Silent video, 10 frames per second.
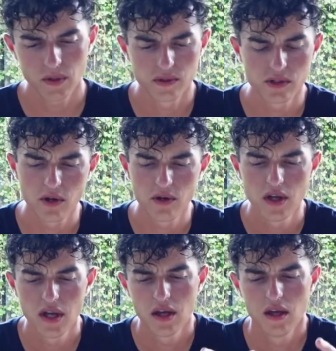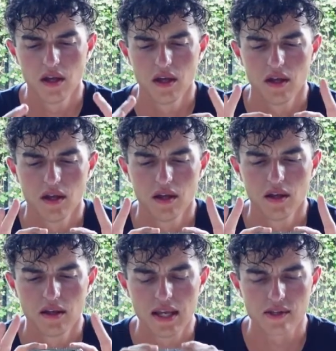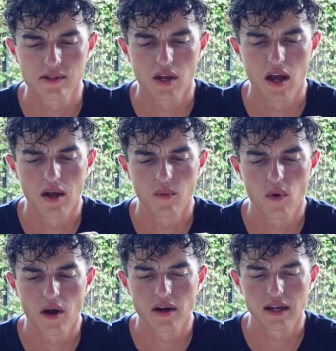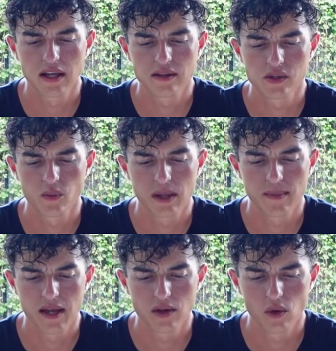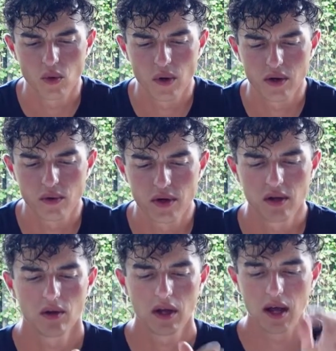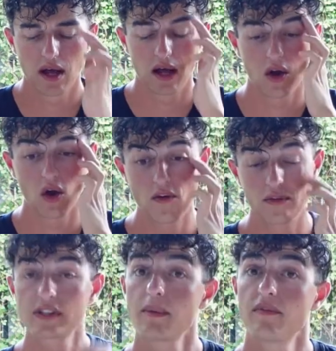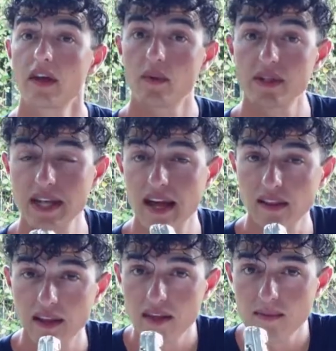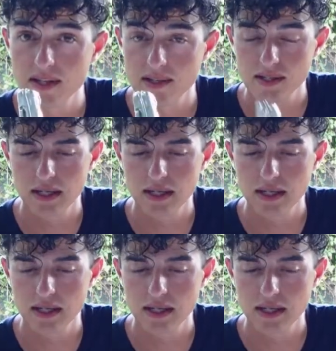So, yes, why did I get this Wingman? You're wondering, over some of the other ones. Now, the Leatherman